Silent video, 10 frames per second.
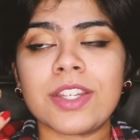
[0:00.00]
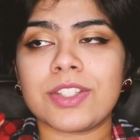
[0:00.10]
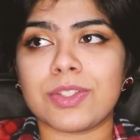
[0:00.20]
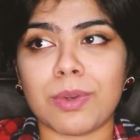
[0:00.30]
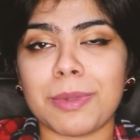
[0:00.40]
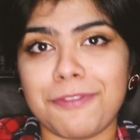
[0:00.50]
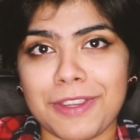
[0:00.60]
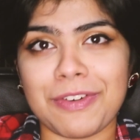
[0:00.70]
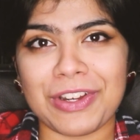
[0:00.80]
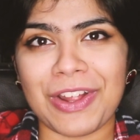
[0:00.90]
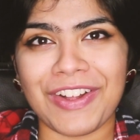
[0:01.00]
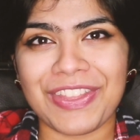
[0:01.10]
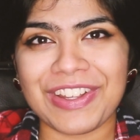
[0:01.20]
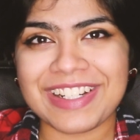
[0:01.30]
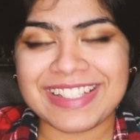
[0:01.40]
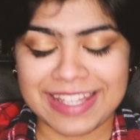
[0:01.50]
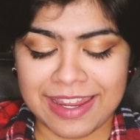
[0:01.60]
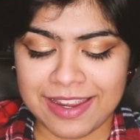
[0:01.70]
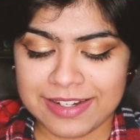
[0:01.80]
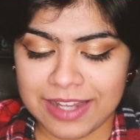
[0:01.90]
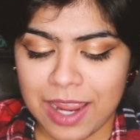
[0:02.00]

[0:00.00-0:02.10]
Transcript: she's one of my favorite authors and